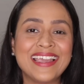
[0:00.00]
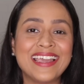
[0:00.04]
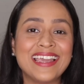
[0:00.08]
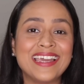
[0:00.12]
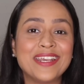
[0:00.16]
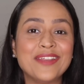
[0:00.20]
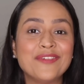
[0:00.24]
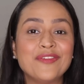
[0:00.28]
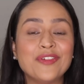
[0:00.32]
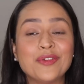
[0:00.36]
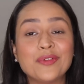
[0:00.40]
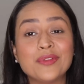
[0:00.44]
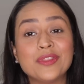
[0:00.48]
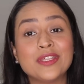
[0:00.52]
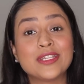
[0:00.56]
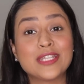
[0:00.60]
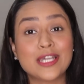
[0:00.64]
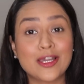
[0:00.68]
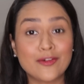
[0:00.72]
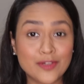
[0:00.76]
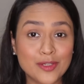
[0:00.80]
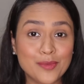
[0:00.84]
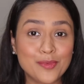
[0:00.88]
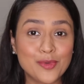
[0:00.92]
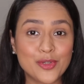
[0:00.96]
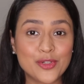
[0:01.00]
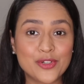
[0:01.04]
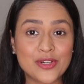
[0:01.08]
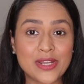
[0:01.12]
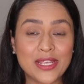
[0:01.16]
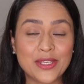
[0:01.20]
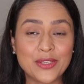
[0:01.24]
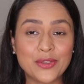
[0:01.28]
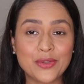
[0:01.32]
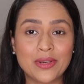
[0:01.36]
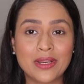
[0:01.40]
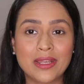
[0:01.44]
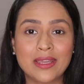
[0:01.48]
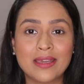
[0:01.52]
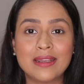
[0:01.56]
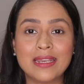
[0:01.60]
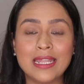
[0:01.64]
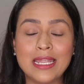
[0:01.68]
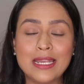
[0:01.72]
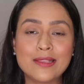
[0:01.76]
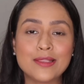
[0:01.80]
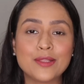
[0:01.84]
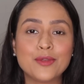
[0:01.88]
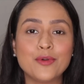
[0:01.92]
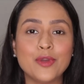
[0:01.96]
and if you use it after blow drying your hair,
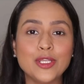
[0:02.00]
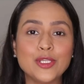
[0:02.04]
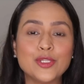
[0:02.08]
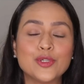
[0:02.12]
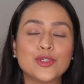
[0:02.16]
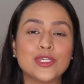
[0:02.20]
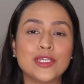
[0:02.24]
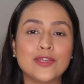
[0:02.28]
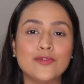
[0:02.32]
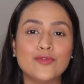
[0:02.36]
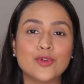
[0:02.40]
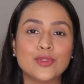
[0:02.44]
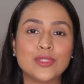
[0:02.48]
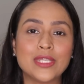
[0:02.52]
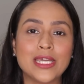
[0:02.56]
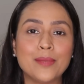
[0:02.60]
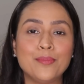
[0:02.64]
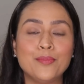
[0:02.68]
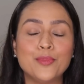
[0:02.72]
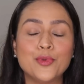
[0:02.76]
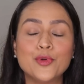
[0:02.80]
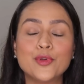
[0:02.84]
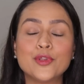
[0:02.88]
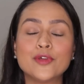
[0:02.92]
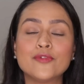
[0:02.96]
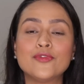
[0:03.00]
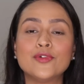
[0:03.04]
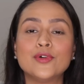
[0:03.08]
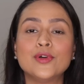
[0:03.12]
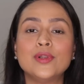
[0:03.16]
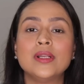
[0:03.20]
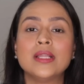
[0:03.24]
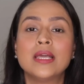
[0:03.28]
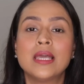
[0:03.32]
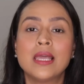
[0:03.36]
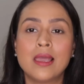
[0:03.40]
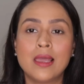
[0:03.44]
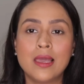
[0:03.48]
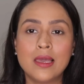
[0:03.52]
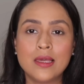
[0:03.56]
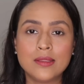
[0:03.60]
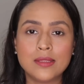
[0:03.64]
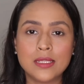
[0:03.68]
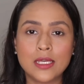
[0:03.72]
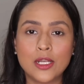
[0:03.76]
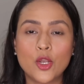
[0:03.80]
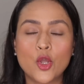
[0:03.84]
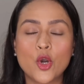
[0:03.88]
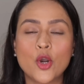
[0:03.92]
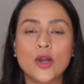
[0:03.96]
it's going to give you that beautiful
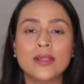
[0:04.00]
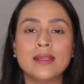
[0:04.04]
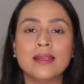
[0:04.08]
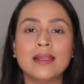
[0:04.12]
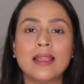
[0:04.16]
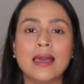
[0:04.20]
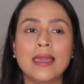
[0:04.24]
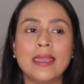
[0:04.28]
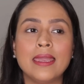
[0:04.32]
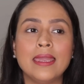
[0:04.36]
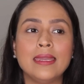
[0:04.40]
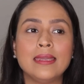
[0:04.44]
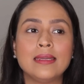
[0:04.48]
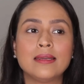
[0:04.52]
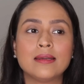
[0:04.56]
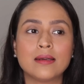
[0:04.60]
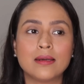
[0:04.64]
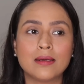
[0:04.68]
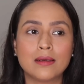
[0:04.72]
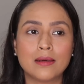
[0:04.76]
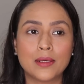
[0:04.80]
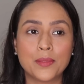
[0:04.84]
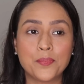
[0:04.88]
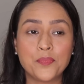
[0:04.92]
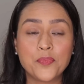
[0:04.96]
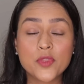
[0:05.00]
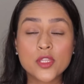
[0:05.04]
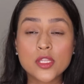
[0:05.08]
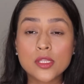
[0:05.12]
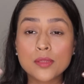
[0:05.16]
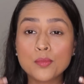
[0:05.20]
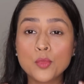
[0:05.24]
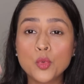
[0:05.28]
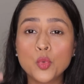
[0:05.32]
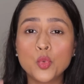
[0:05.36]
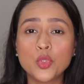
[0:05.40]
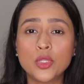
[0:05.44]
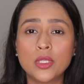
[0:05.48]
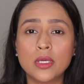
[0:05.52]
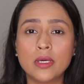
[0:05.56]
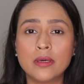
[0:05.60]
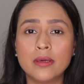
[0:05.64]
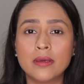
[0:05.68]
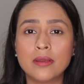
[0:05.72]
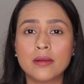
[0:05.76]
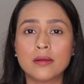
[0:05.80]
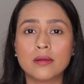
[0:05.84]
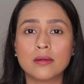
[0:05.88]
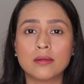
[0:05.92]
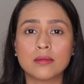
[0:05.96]
salon like
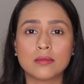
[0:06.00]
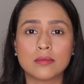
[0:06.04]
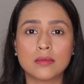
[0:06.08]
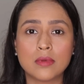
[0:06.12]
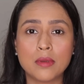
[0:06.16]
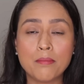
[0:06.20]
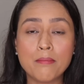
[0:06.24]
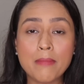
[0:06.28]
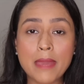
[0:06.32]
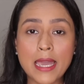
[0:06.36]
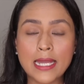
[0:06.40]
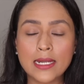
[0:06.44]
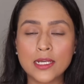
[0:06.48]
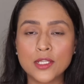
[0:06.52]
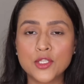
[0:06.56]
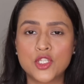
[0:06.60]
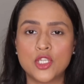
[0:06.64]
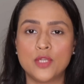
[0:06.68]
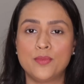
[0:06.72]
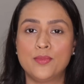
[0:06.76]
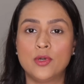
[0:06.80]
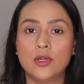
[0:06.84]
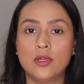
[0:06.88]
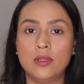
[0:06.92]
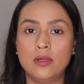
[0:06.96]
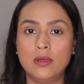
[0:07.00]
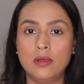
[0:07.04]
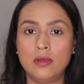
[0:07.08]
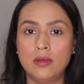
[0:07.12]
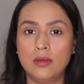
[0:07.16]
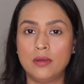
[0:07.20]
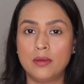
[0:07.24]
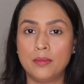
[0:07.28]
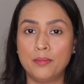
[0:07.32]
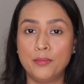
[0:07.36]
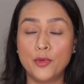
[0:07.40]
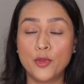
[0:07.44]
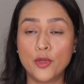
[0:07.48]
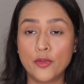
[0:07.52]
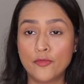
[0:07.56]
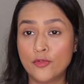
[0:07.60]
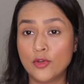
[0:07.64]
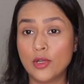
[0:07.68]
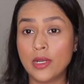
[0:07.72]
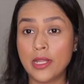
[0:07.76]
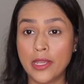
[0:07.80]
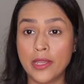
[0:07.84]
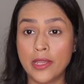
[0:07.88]
smoother manageable, beautiful